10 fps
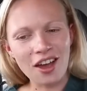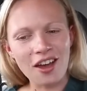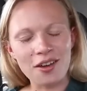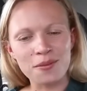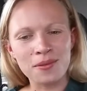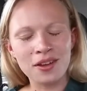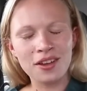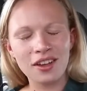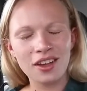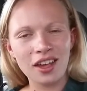Um,
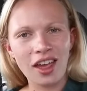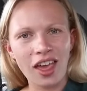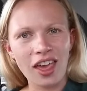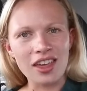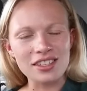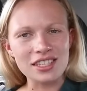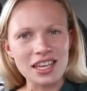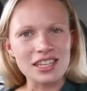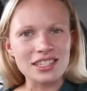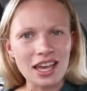it
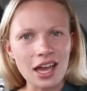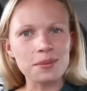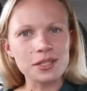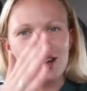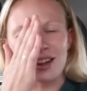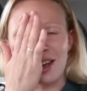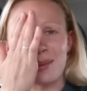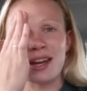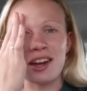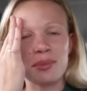is absolutely
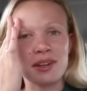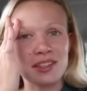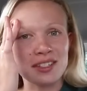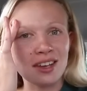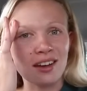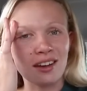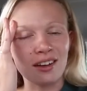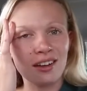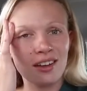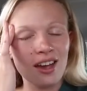unbearable in this
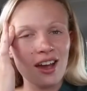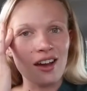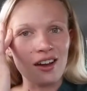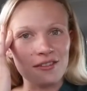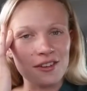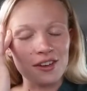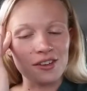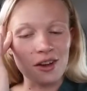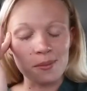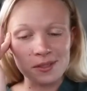car. I
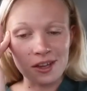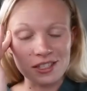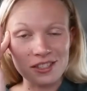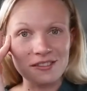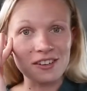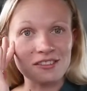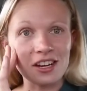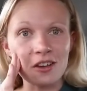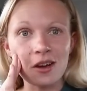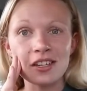feel I'm starting to feel
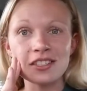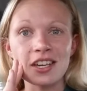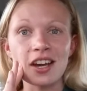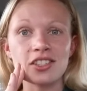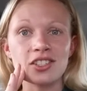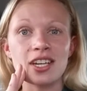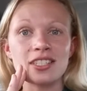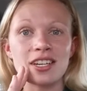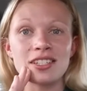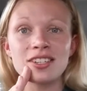really quite
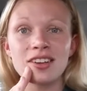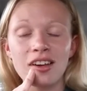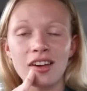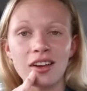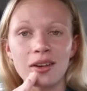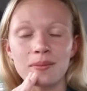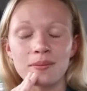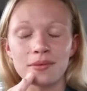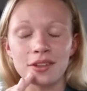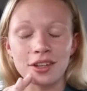dehydrated.
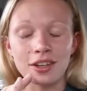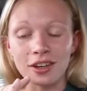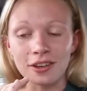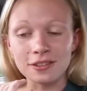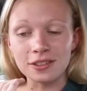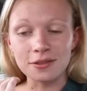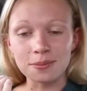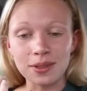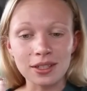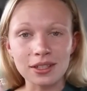Um, I know I haven't
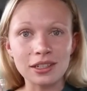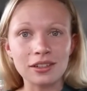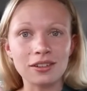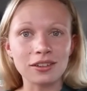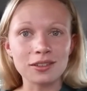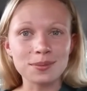even been in here long.